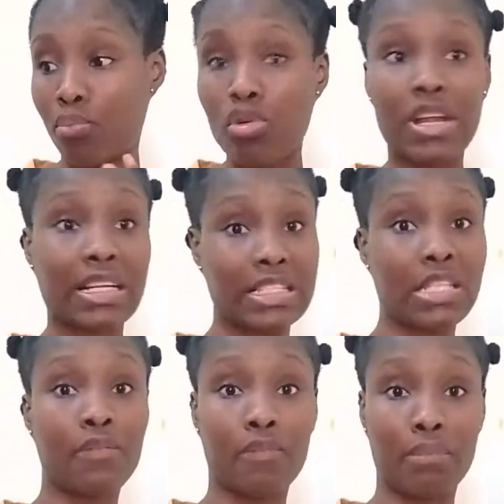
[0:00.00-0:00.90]

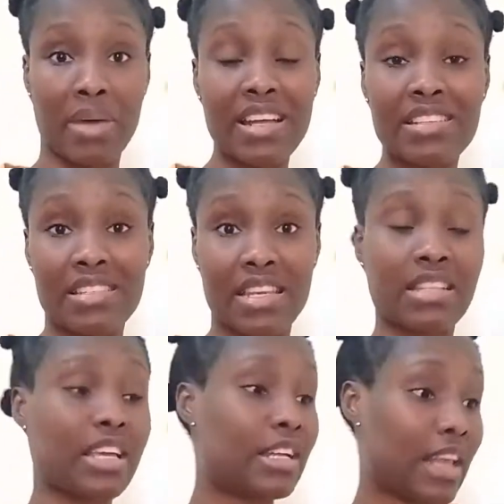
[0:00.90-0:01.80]
productive
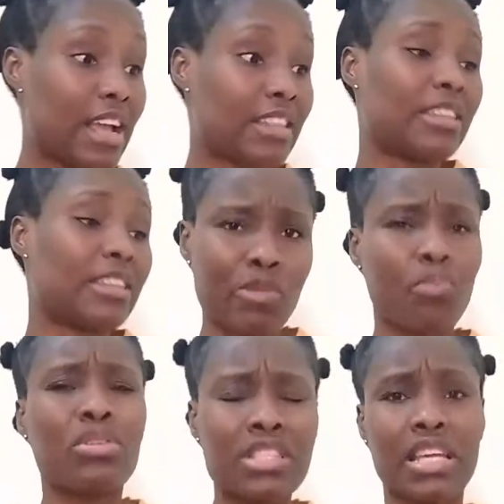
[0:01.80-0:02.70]
mindset. I like that these
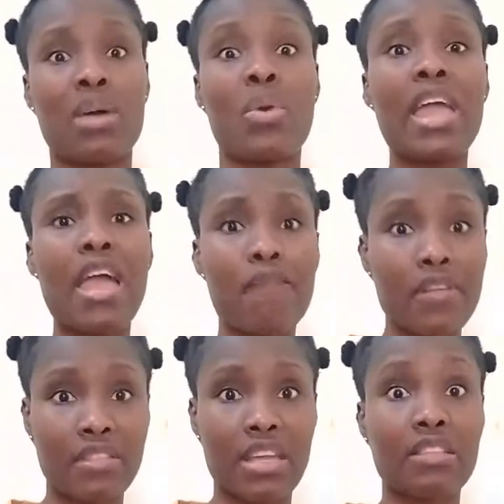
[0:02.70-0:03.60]
people take away
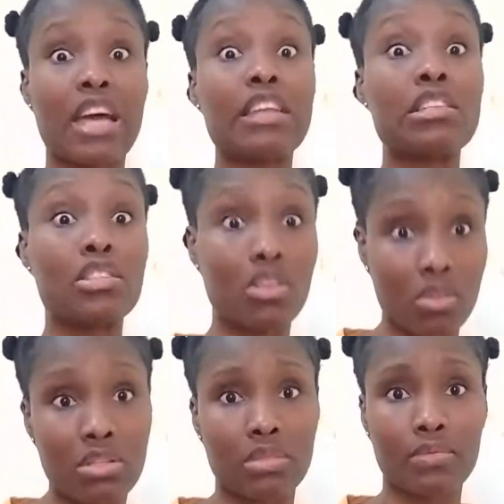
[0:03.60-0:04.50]
everything that is
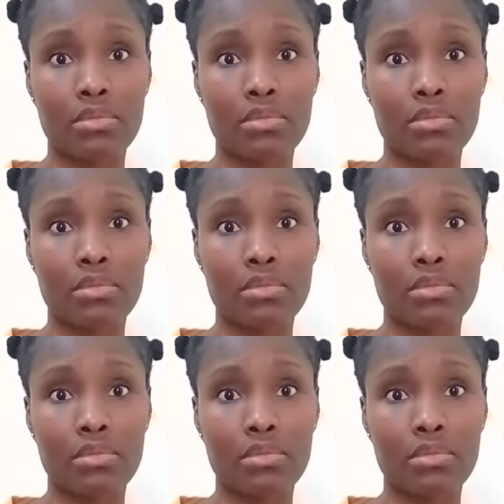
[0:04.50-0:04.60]
good